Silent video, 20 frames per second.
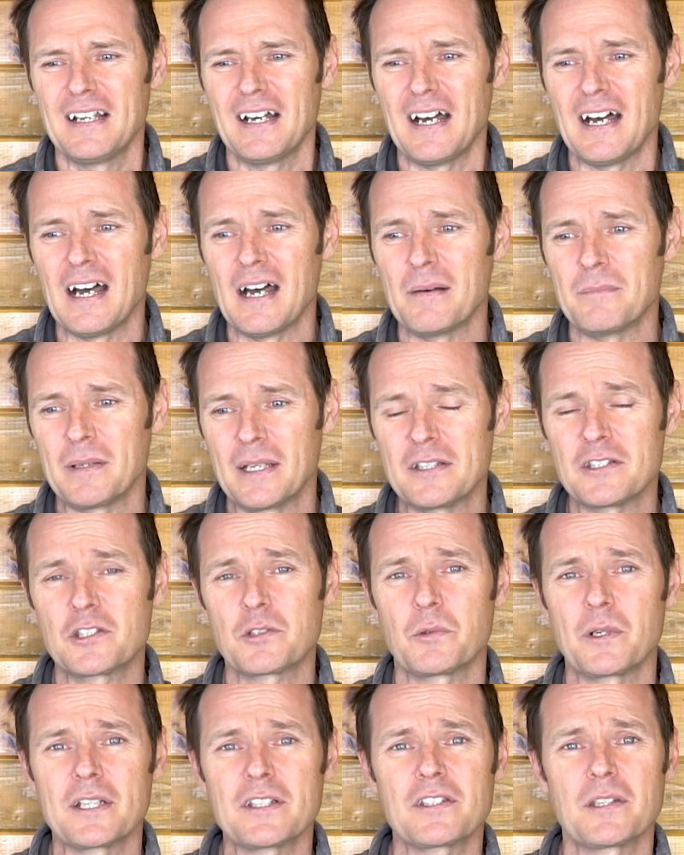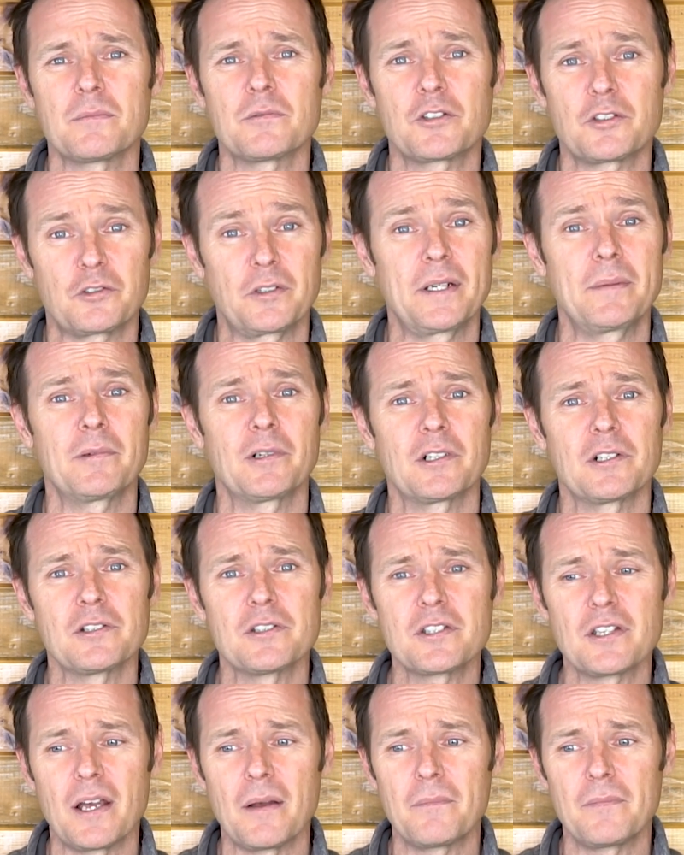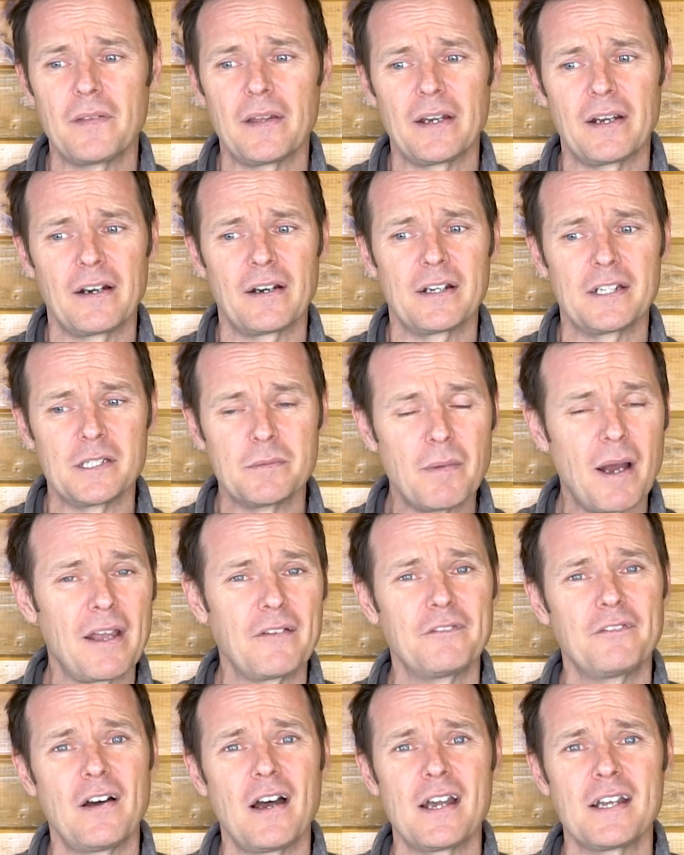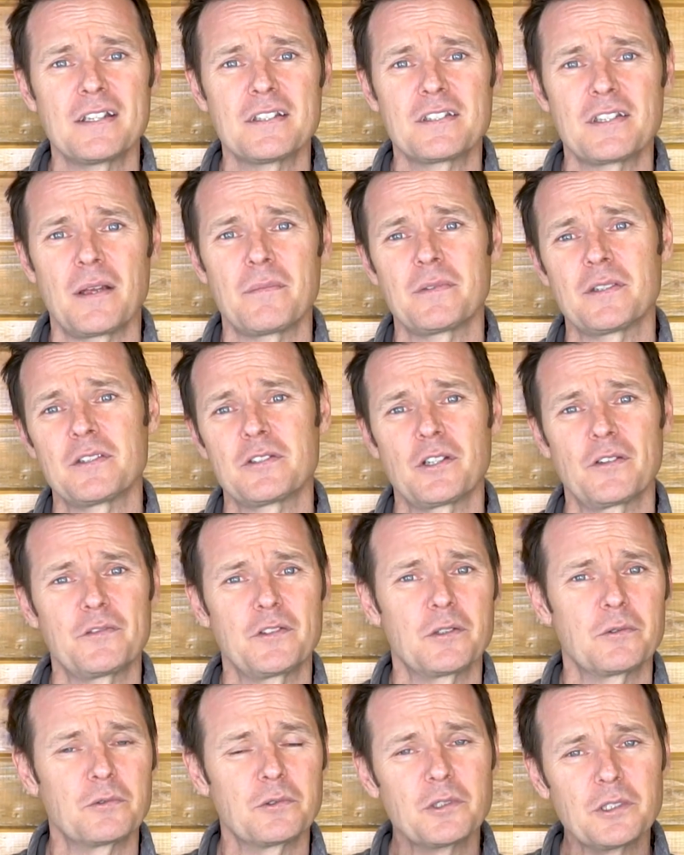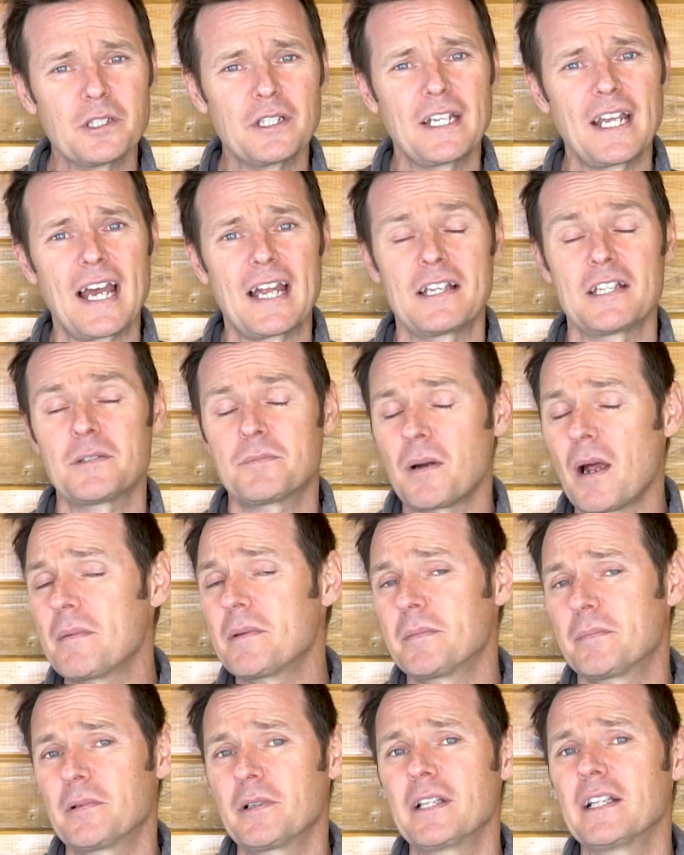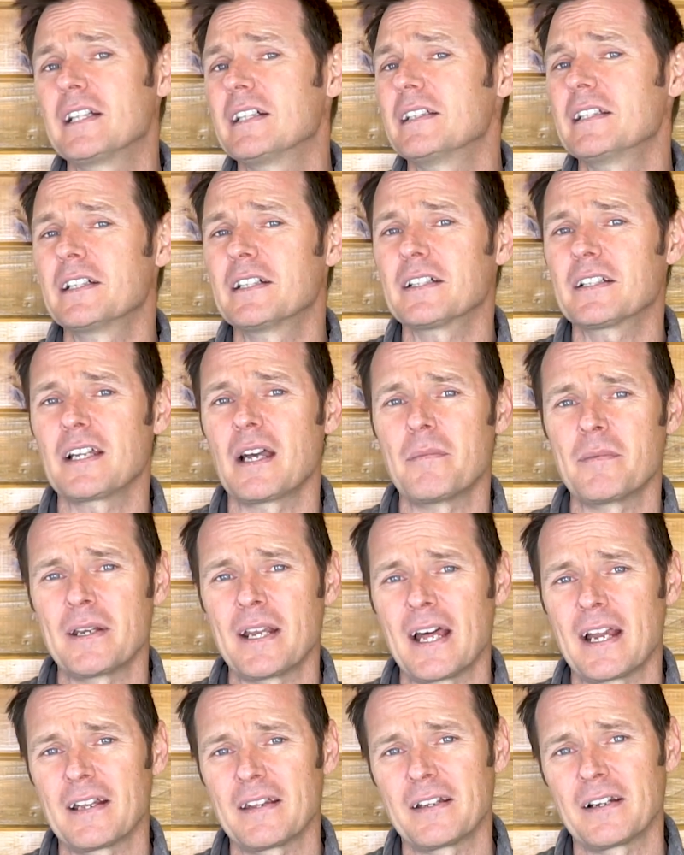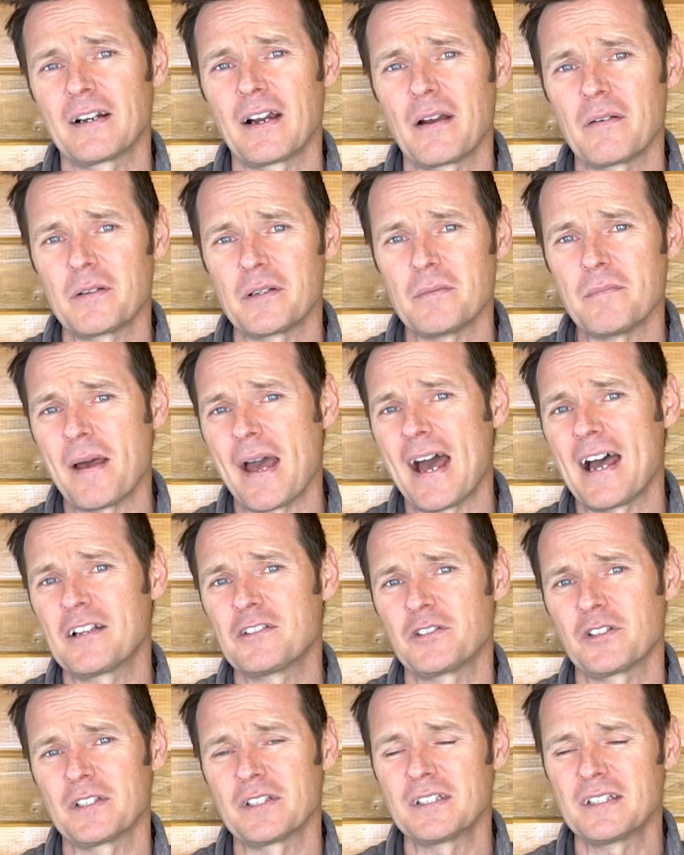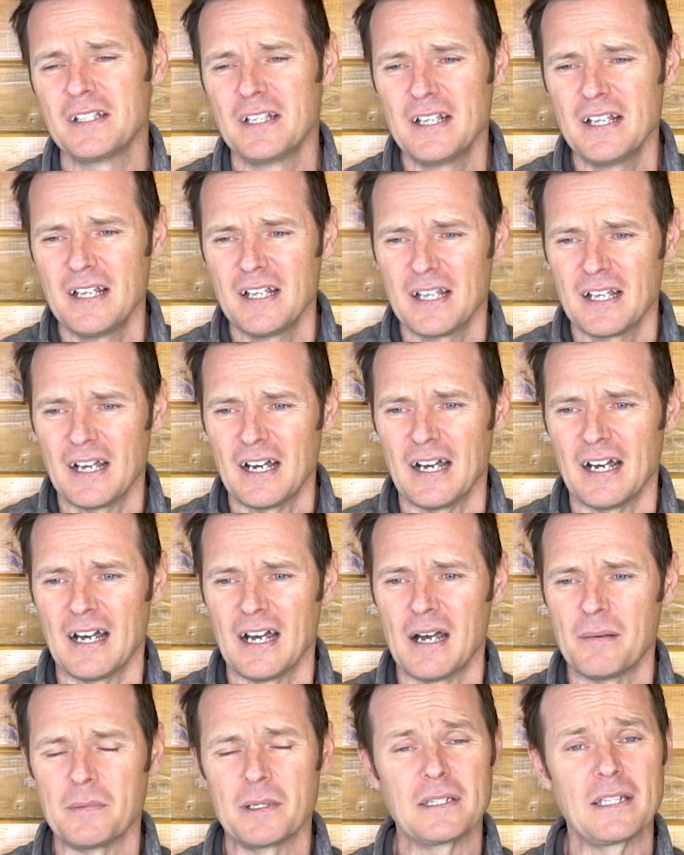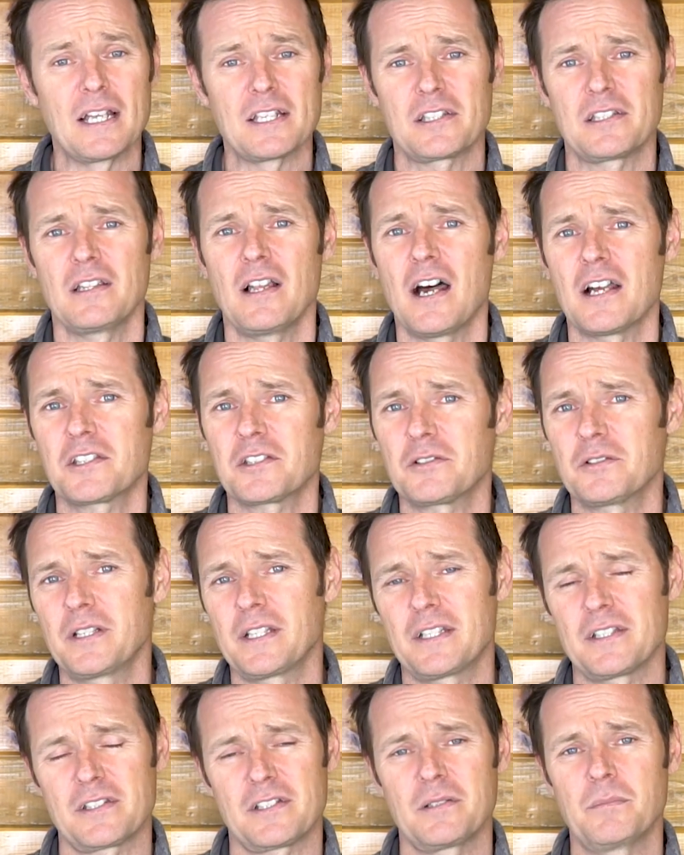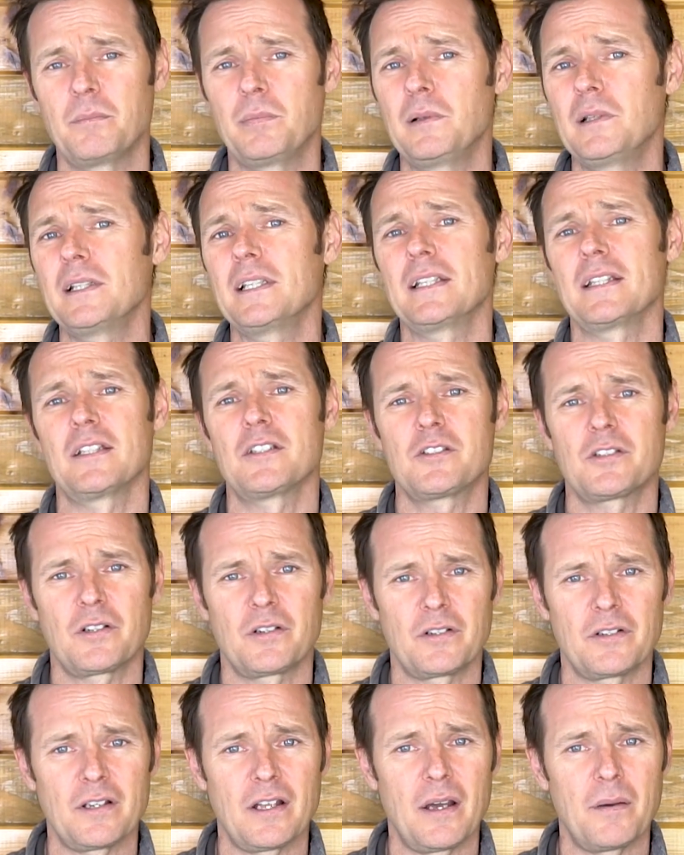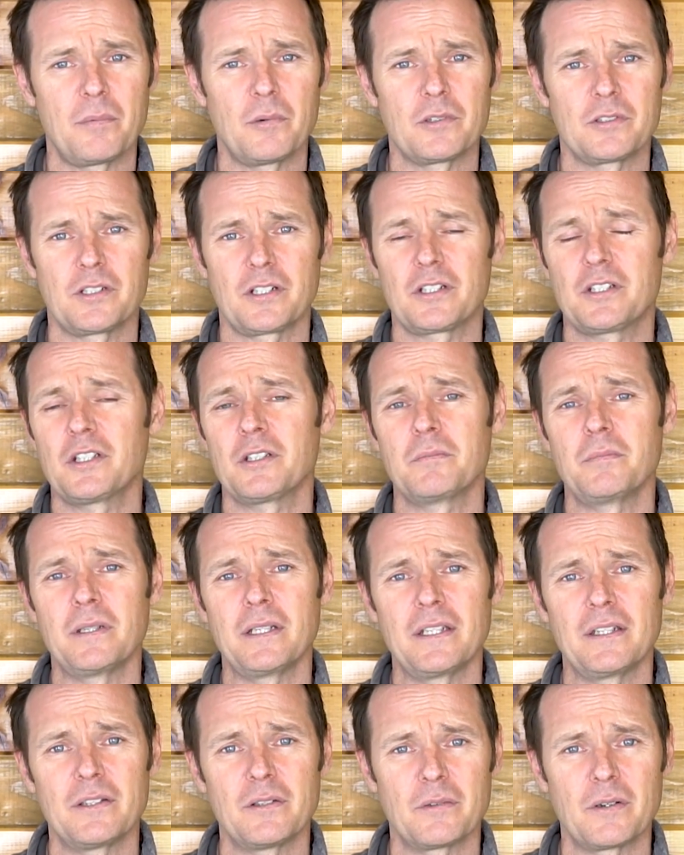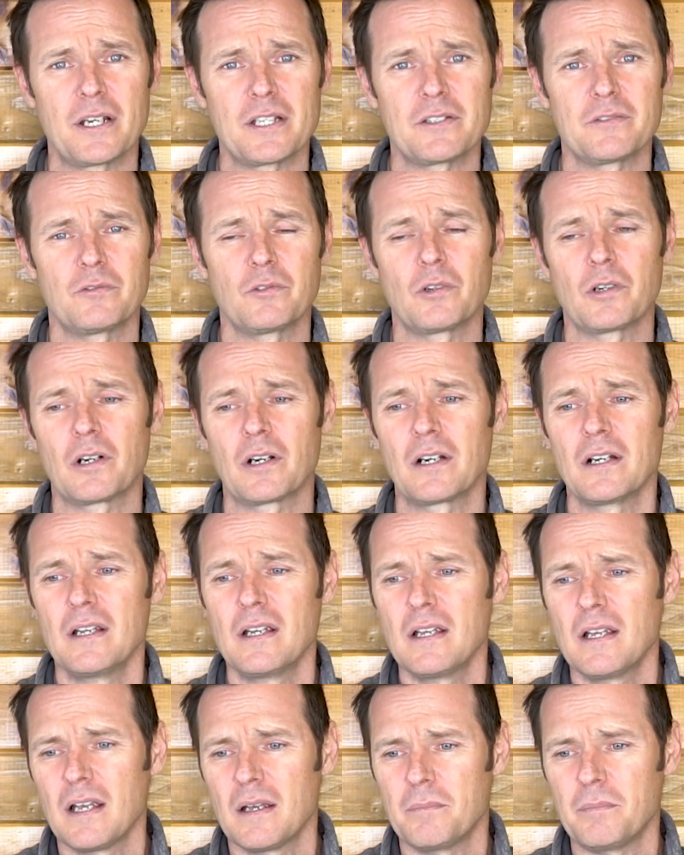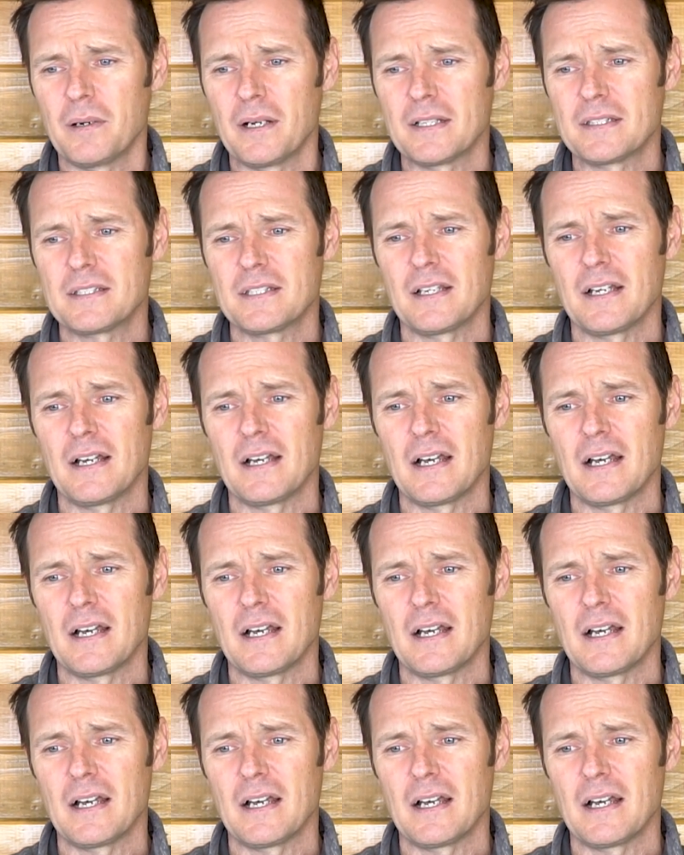and swing some streamers up there, and you might find something. So if you really had, it's probably pretty clear coming out of there, I would imagine, unless Lost Creek is completely churned up, which it could be, the reservoir. But